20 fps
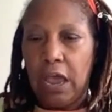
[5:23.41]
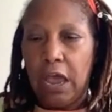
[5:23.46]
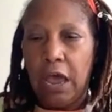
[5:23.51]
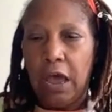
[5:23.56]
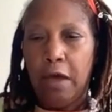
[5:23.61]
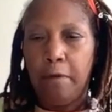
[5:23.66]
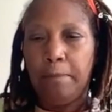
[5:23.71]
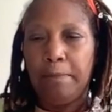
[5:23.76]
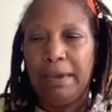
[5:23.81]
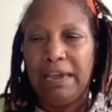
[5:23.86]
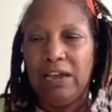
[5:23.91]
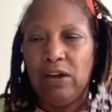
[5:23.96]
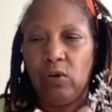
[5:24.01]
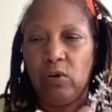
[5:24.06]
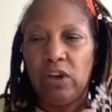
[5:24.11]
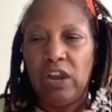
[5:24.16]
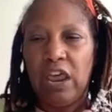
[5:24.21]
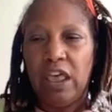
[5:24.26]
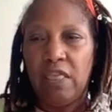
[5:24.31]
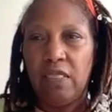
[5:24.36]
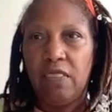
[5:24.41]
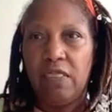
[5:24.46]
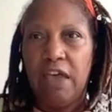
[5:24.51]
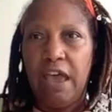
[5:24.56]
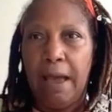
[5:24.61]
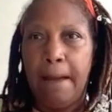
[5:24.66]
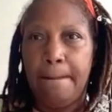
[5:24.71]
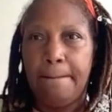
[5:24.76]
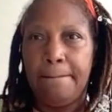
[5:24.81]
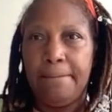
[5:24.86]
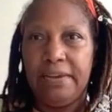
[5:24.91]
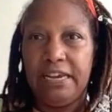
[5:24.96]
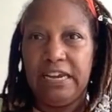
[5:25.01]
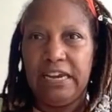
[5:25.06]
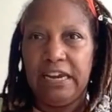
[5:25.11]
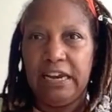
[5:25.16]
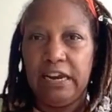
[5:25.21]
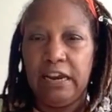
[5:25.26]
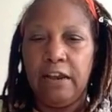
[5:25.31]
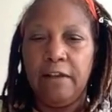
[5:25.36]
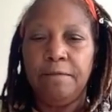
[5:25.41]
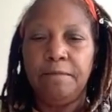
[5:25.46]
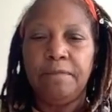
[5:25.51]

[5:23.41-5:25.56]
about that big.